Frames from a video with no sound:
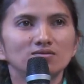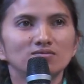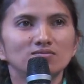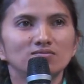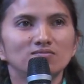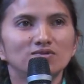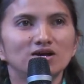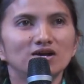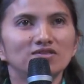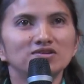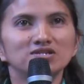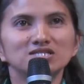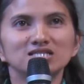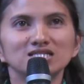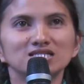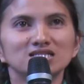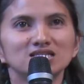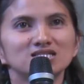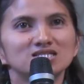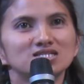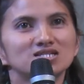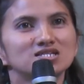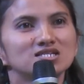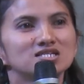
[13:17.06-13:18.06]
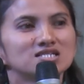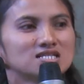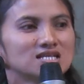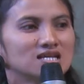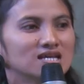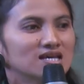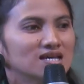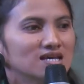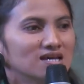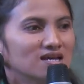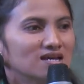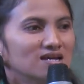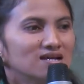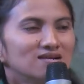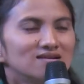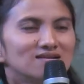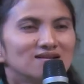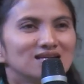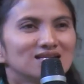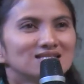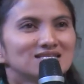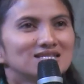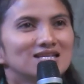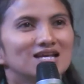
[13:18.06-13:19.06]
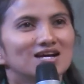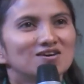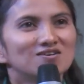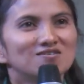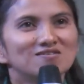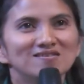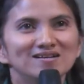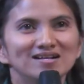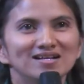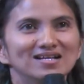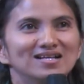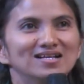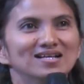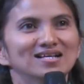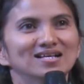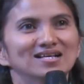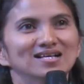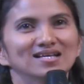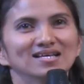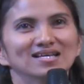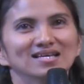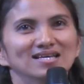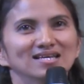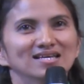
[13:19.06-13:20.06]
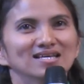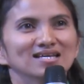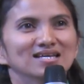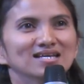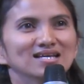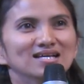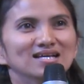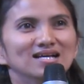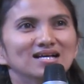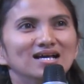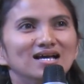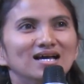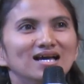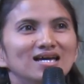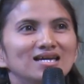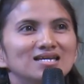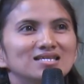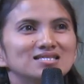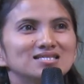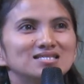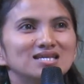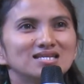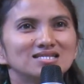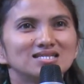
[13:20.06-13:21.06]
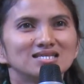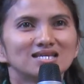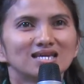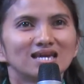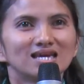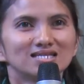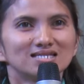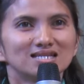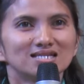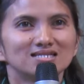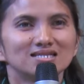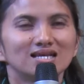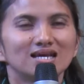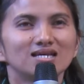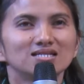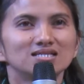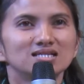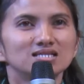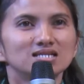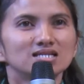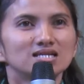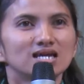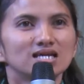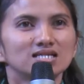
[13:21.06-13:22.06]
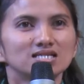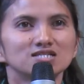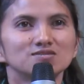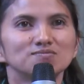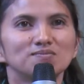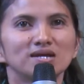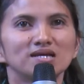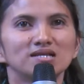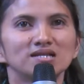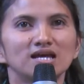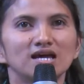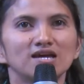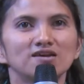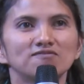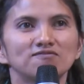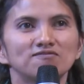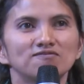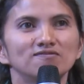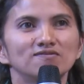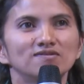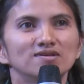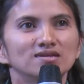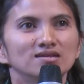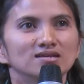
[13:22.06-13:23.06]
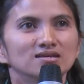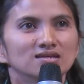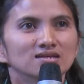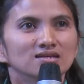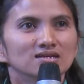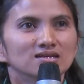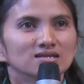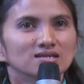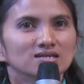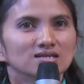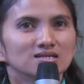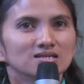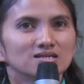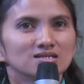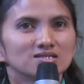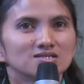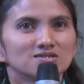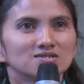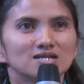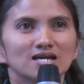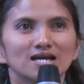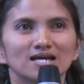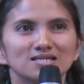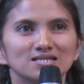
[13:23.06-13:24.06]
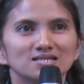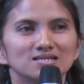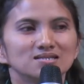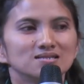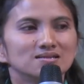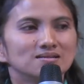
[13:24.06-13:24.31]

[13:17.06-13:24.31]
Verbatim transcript: Brothers and sisters, right now, I dedicated, I dedicated my life to God.